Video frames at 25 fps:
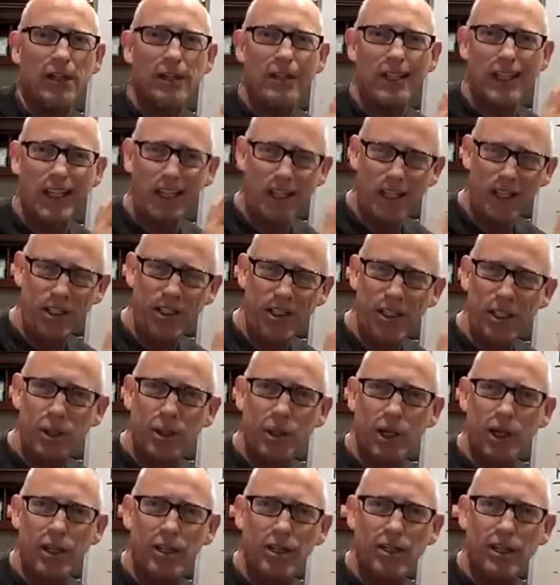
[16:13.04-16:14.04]
The easy
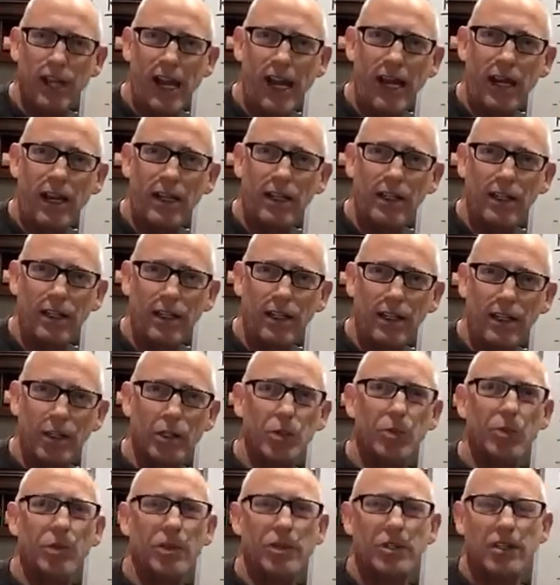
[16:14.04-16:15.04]
way to think
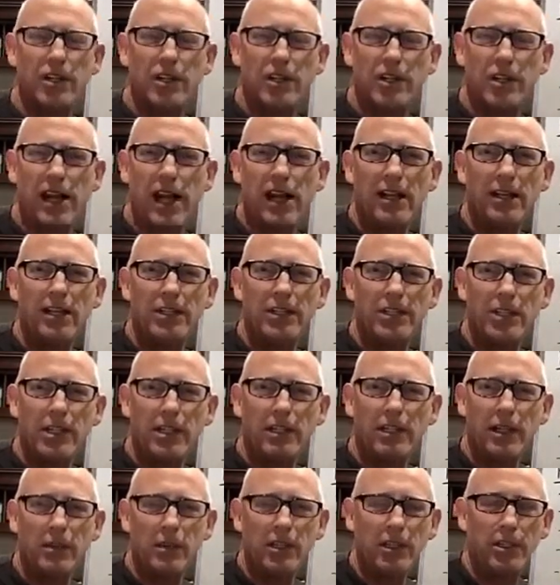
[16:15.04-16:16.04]
is with an
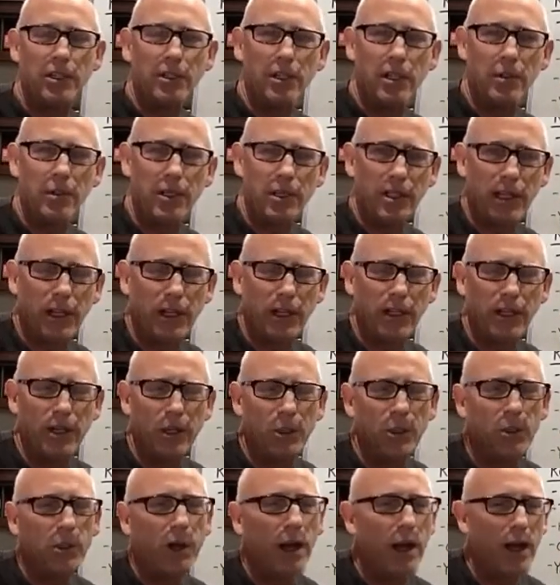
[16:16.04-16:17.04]
analogy, and let me tell
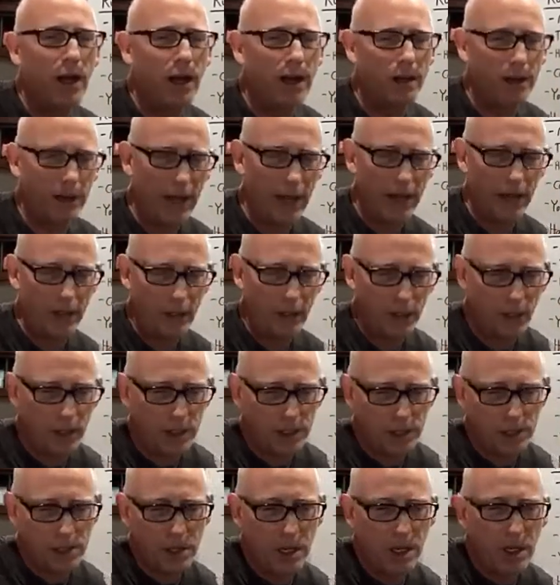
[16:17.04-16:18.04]
you how to do
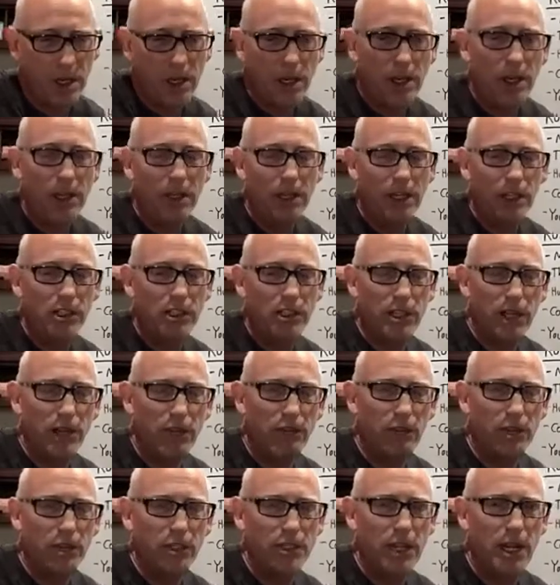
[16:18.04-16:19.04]
this. Let's say,
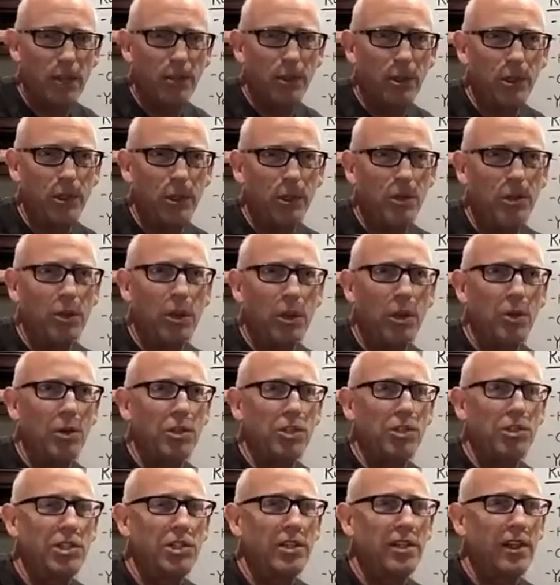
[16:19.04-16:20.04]
for example, you
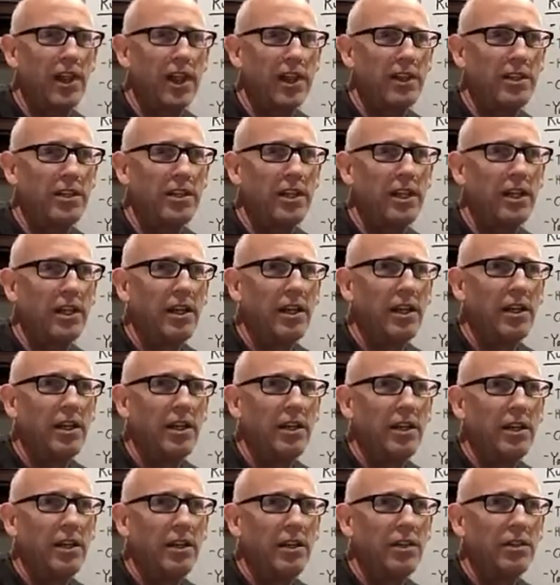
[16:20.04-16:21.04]
noticed that
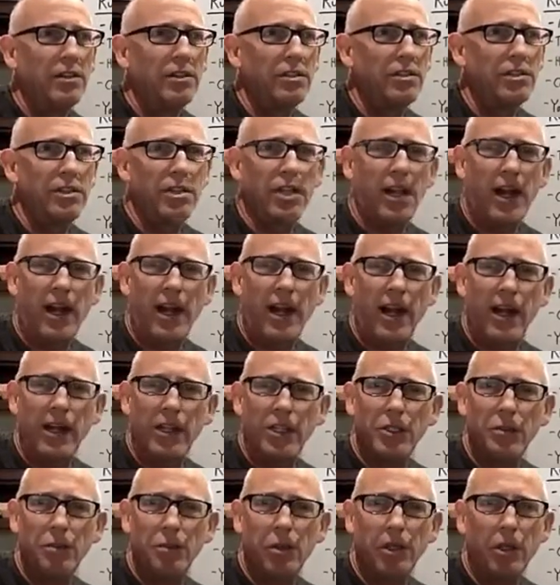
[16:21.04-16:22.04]
the sky
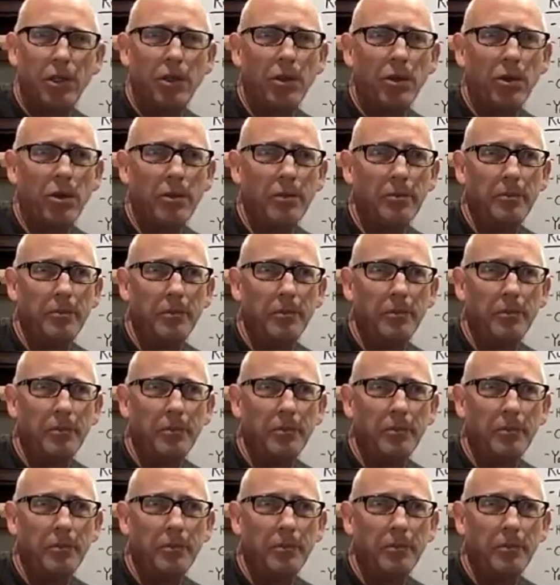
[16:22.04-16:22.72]
is blue